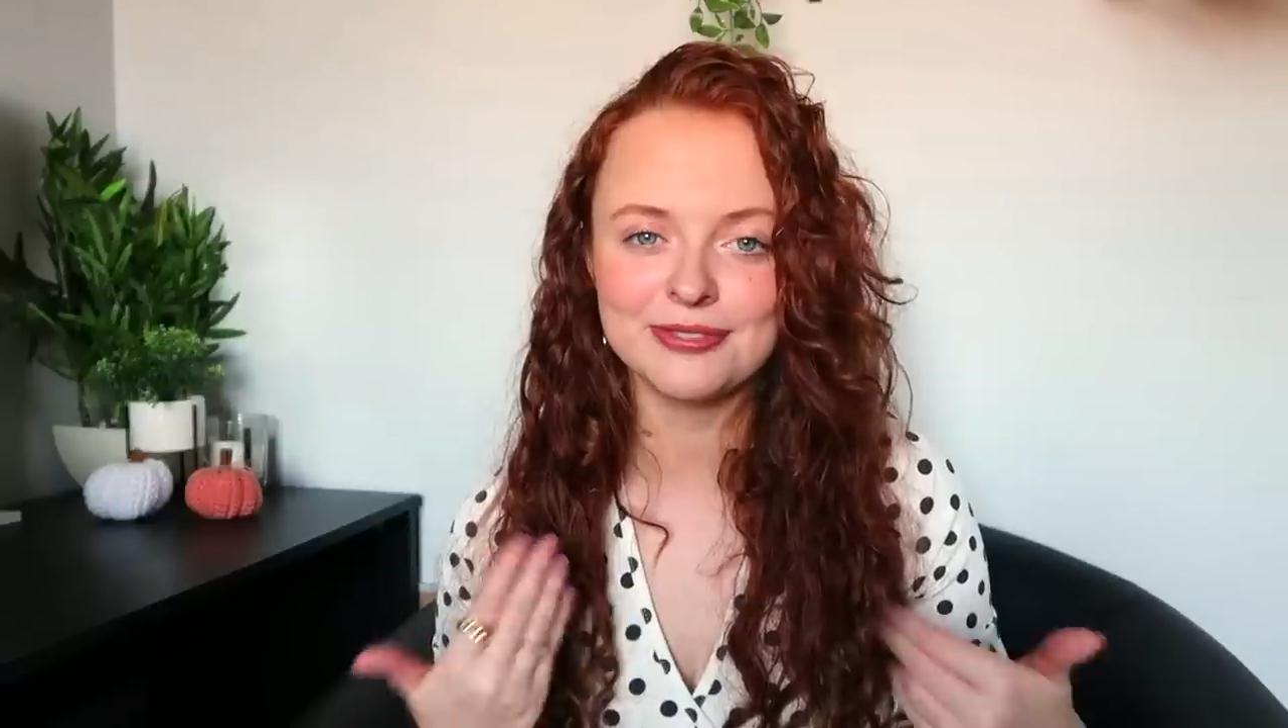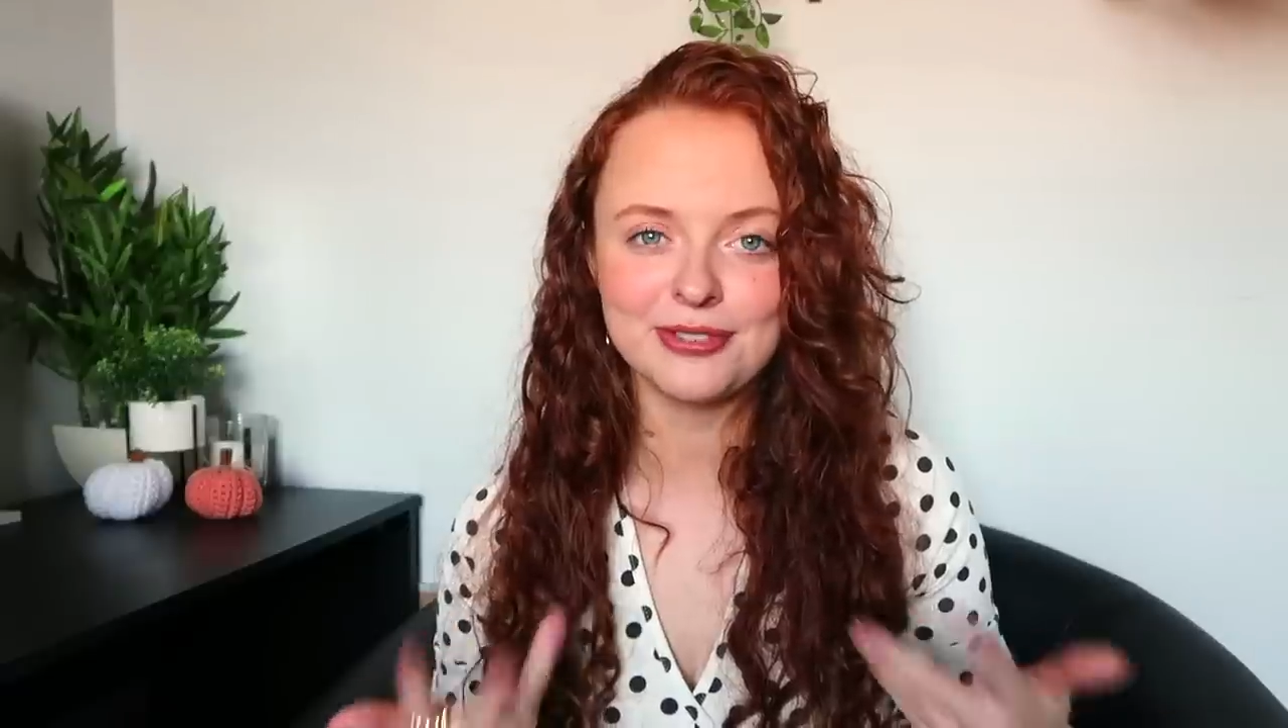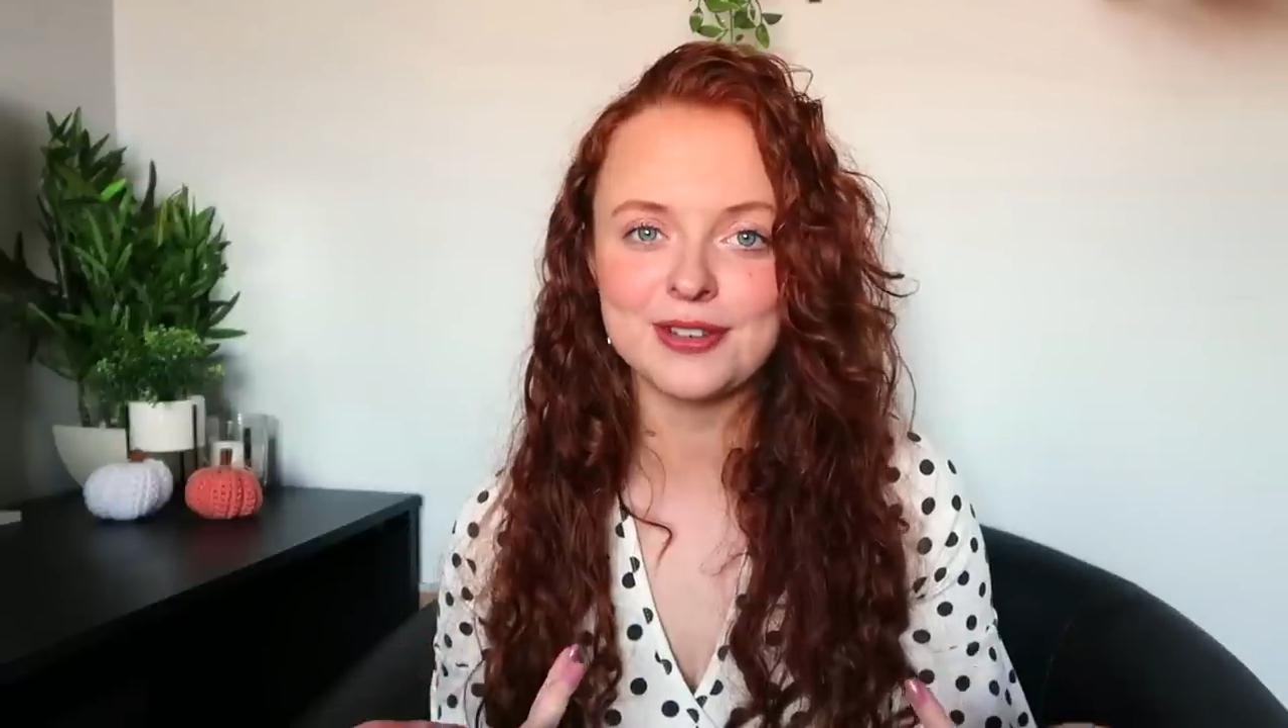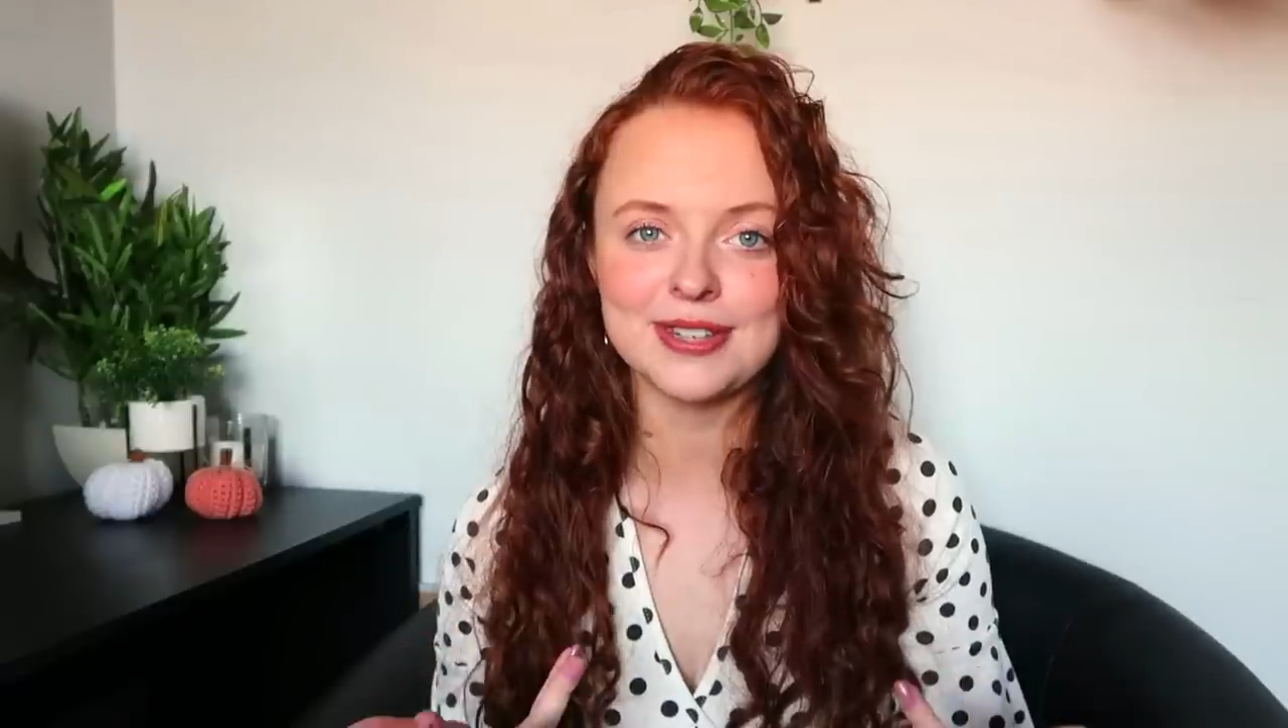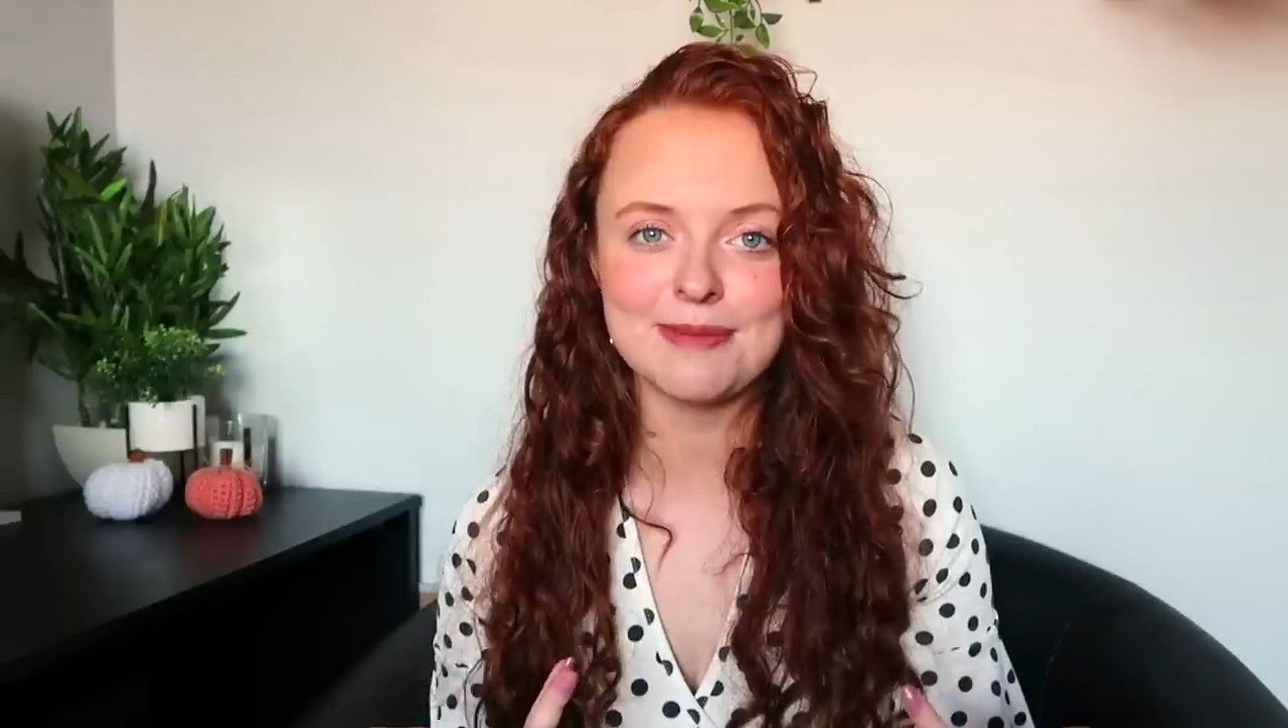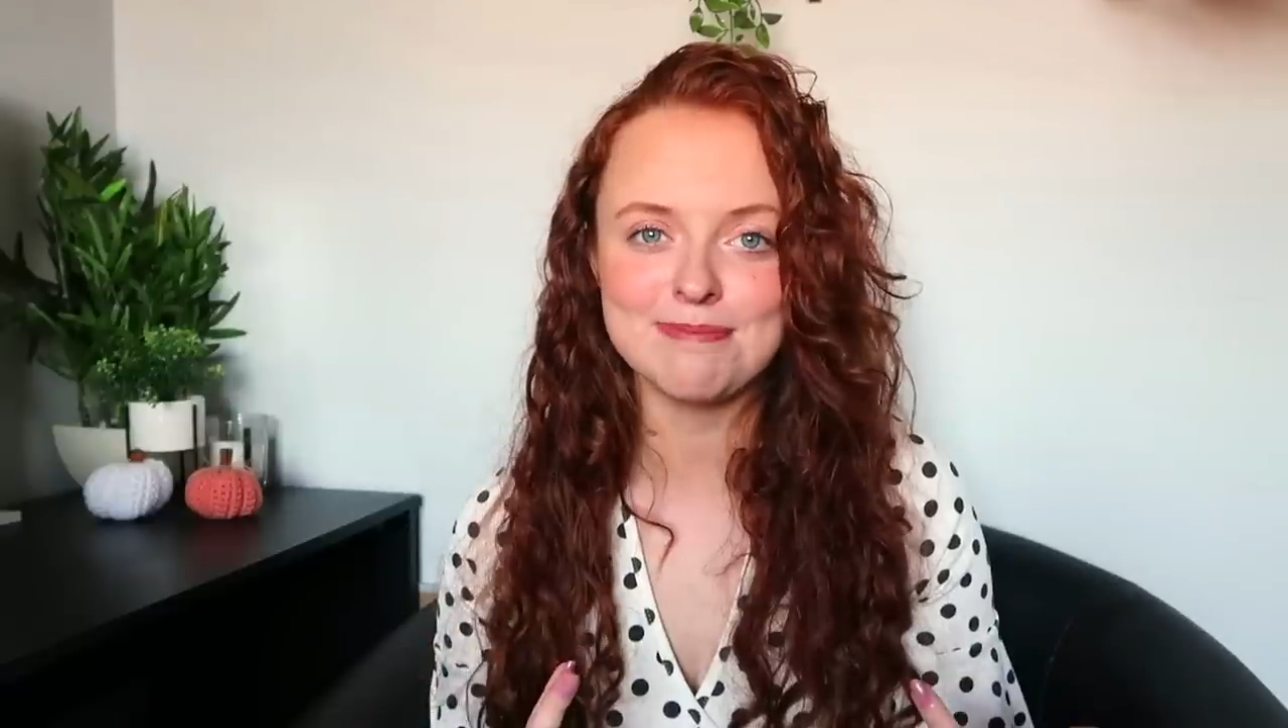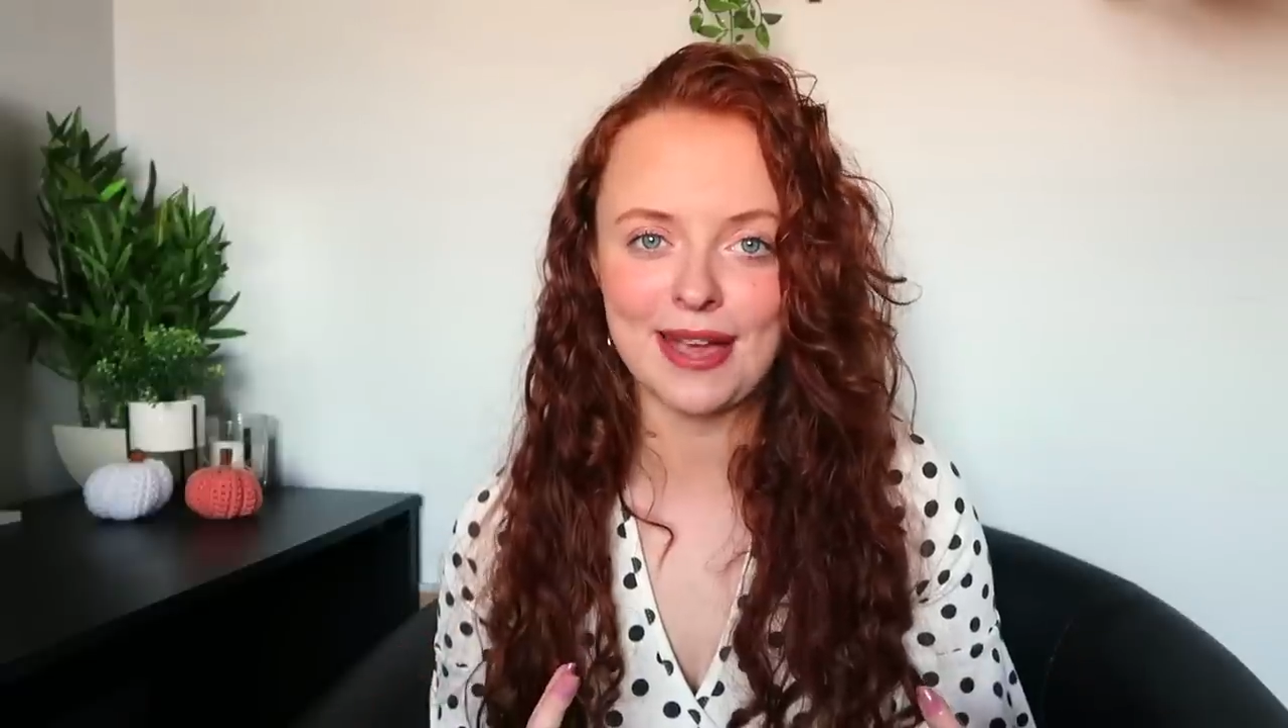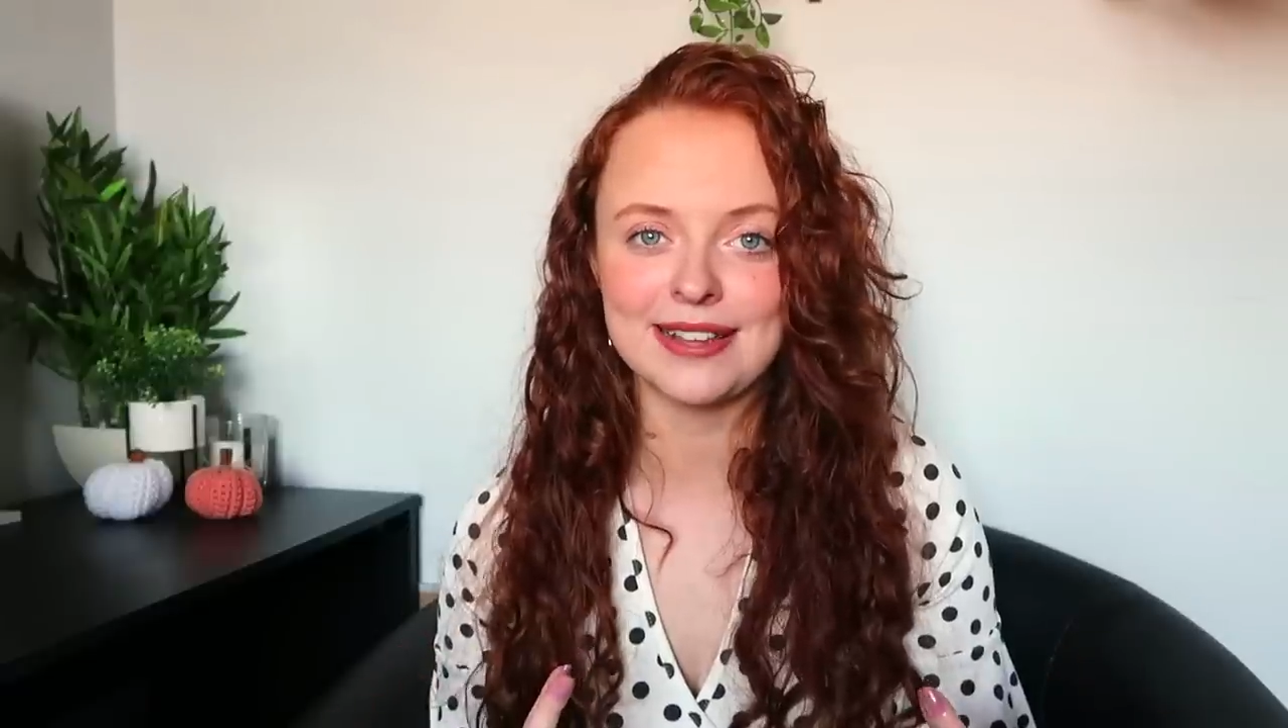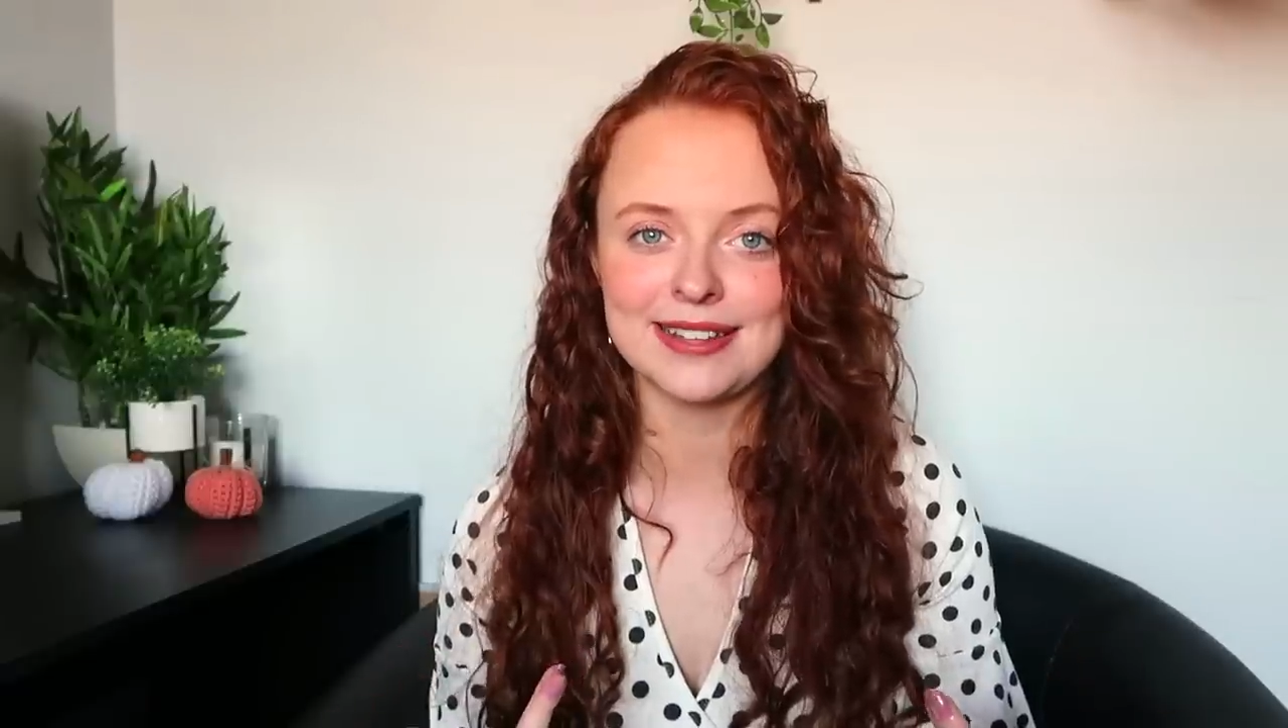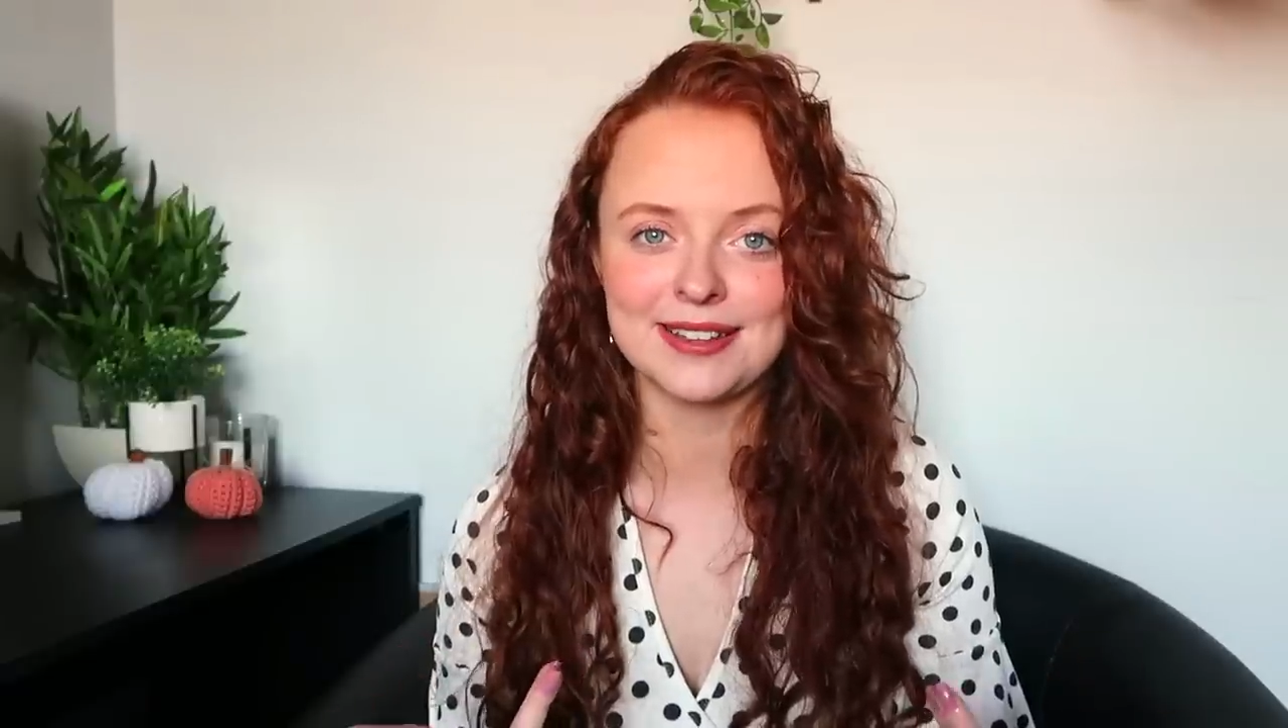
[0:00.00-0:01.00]
first name
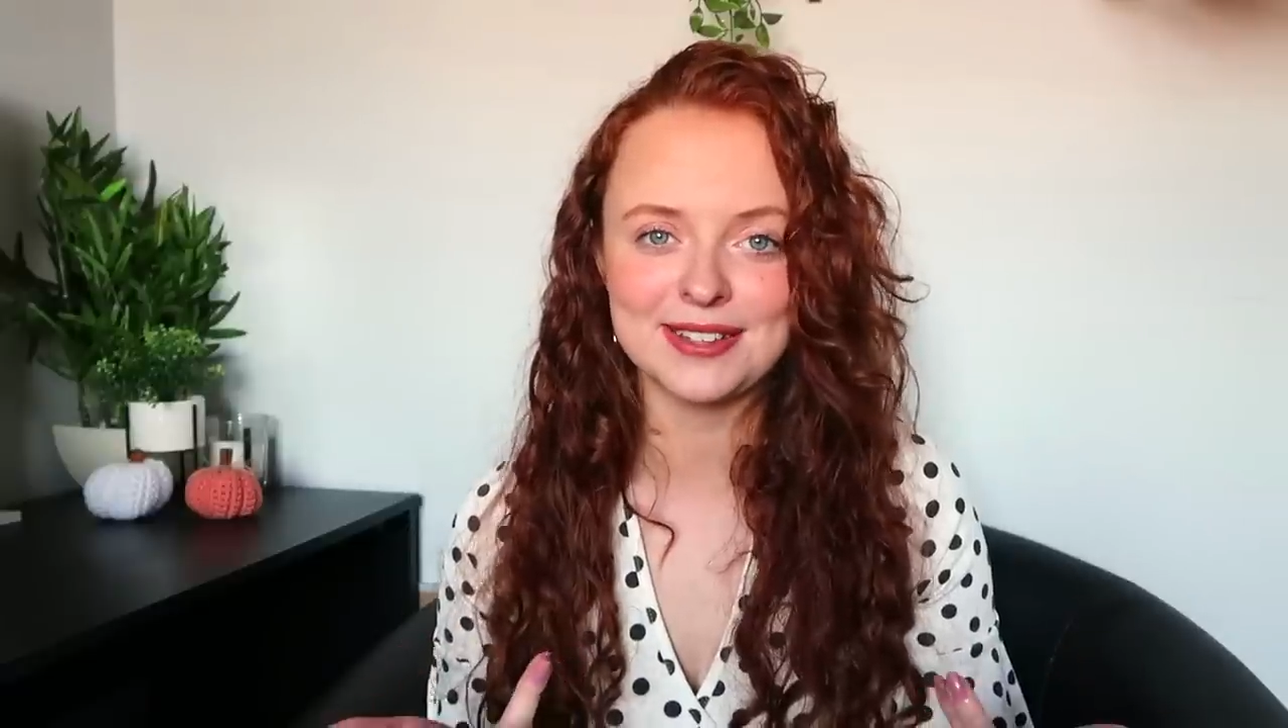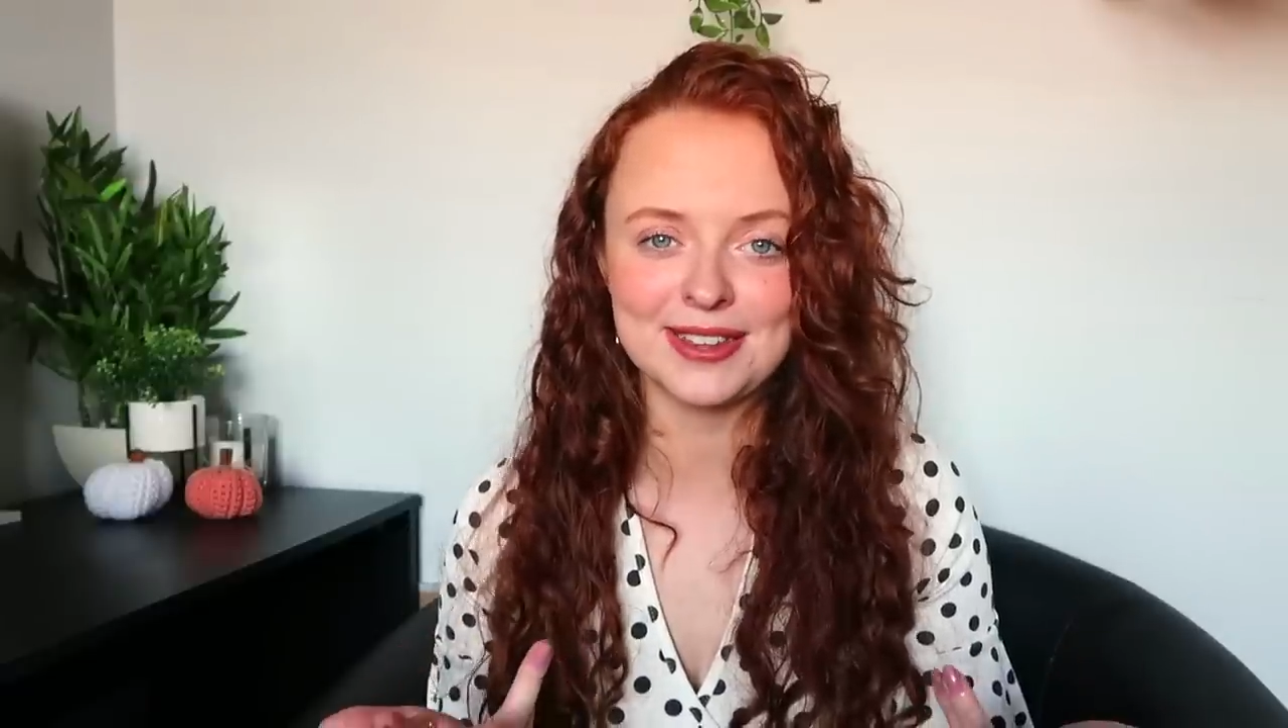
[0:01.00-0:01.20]
basis